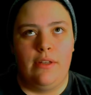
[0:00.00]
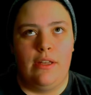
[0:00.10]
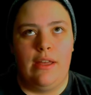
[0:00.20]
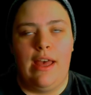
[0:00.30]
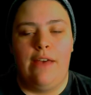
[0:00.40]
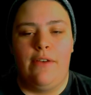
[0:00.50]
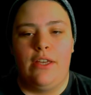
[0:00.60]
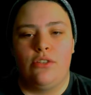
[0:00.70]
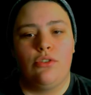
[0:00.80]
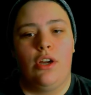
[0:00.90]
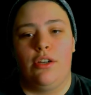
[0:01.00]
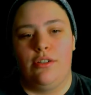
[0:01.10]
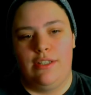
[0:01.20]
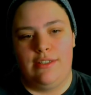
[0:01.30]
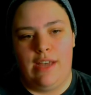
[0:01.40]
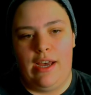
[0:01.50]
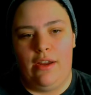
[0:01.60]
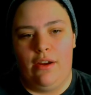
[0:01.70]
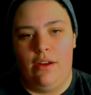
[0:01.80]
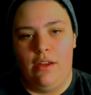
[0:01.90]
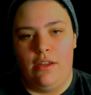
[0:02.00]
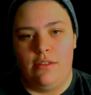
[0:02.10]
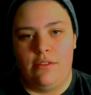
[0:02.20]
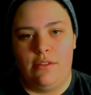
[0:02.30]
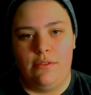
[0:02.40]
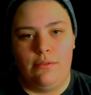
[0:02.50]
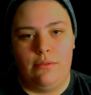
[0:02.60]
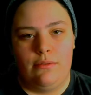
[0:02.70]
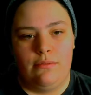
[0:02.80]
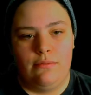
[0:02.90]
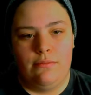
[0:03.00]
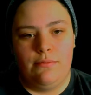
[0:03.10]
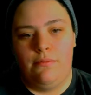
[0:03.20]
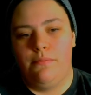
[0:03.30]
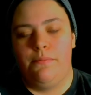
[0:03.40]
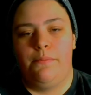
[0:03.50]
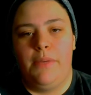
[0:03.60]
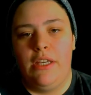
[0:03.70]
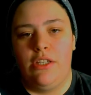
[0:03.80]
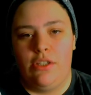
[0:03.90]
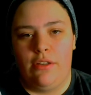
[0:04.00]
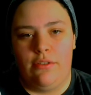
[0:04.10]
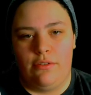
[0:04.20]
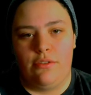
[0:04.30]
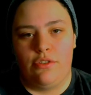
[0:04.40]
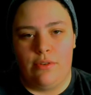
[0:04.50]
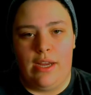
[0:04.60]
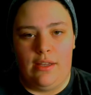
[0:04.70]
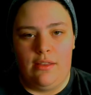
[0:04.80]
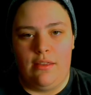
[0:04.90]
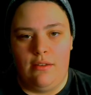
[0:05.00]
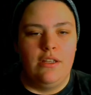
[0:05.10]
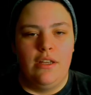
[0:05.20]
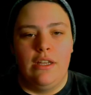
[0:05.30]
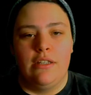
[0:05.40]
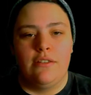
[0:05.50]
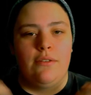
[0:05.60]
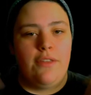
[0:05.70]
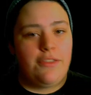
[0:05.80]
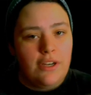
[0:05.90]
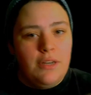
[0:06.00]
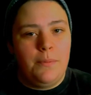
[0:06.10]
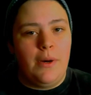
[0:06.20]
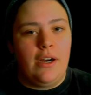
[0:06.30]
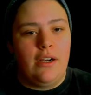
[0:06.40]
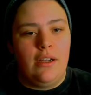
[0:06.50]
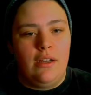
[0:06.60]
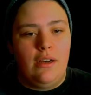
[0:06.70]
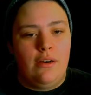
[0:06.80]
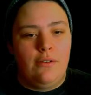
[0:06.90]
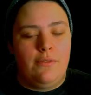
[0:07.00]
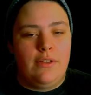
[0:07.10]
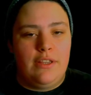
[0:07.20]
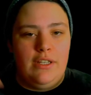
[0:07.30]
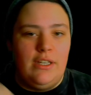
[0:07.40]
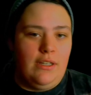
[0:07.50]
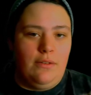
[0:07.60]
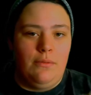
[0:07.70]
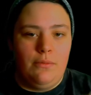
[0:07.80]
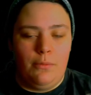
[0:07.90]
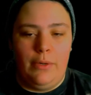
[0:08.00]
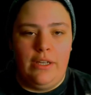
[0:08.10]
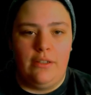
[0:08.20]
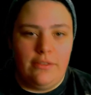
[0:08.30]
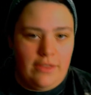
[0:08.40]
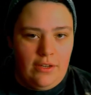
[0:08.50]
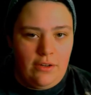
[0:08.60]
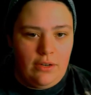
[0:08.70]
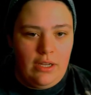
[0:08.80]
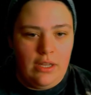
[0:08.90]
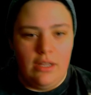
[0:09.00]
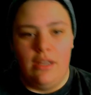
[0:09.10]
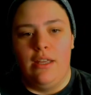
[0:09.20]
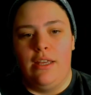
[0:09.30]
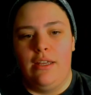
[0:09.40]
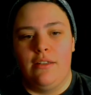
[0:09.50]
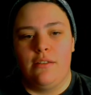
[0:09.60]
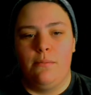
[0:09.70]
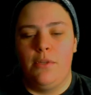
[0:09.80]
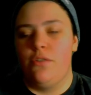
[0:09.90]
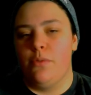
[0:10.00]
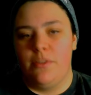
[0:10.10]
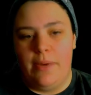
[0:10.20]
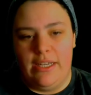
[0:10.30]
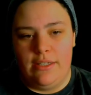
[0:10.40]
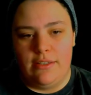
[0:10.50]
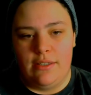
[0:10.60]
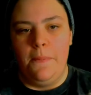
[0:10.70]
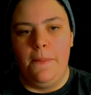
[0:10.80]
have a stronger desire to be each other's strength. So the third part of the wheel theory is mutual dependency.